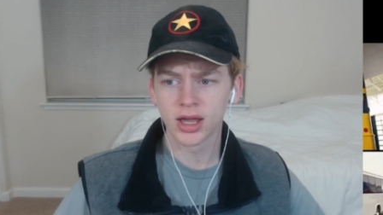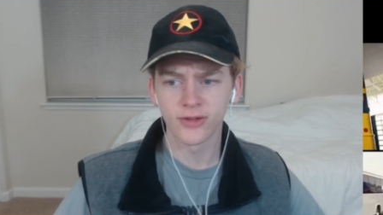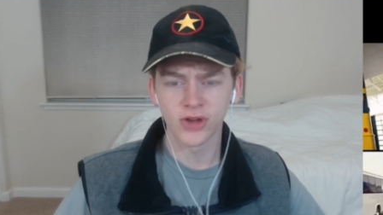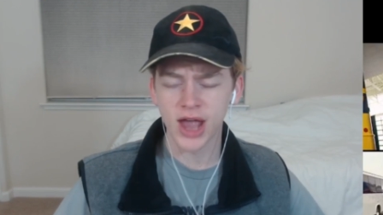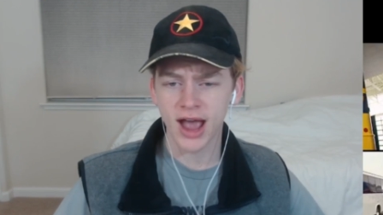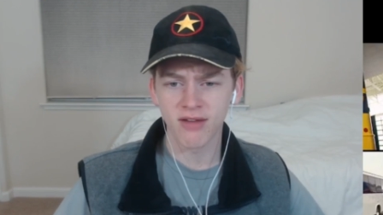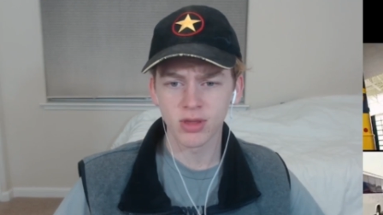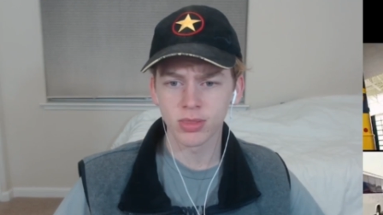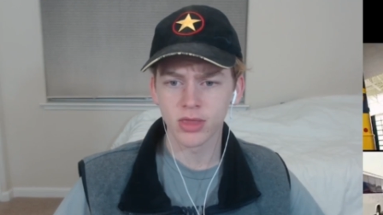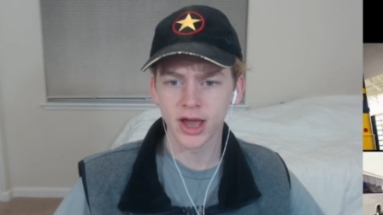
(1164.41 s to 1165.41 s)
if you
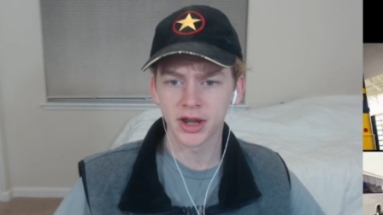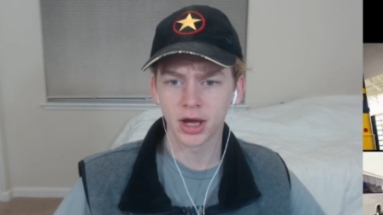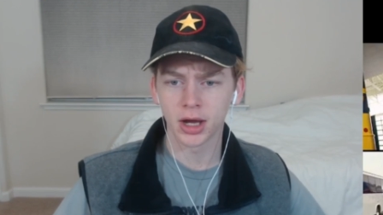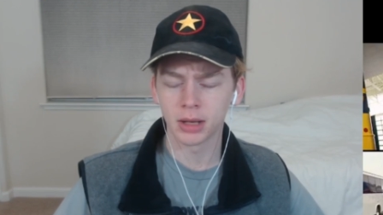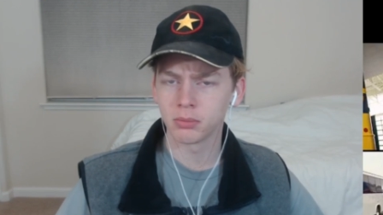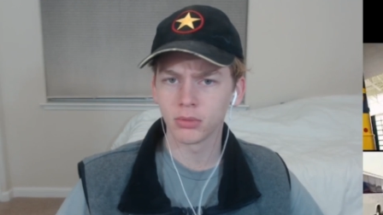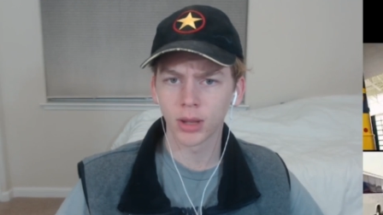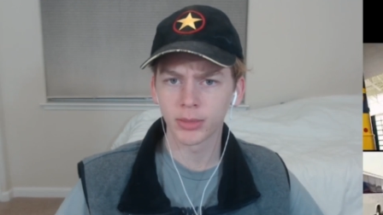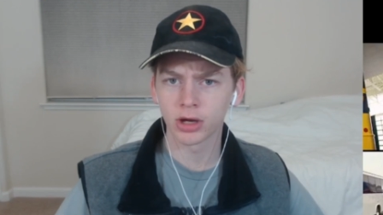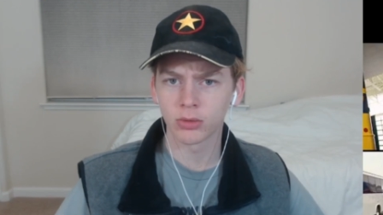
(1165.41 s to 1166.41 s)
haven't, then uh,
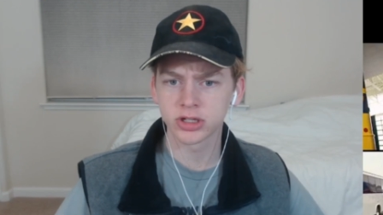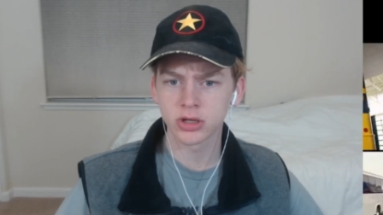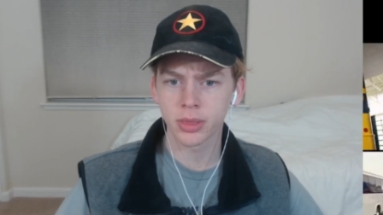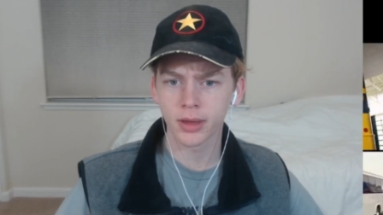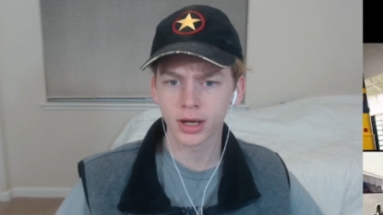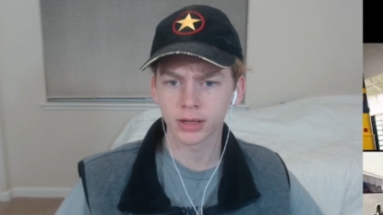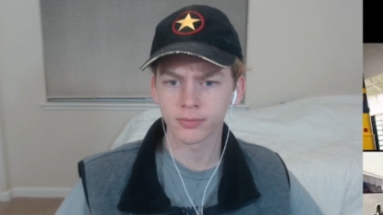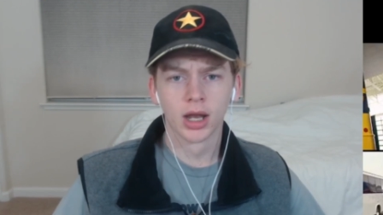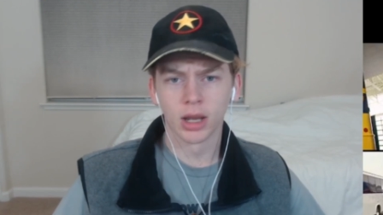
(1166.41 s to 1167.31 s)
let me know what you think.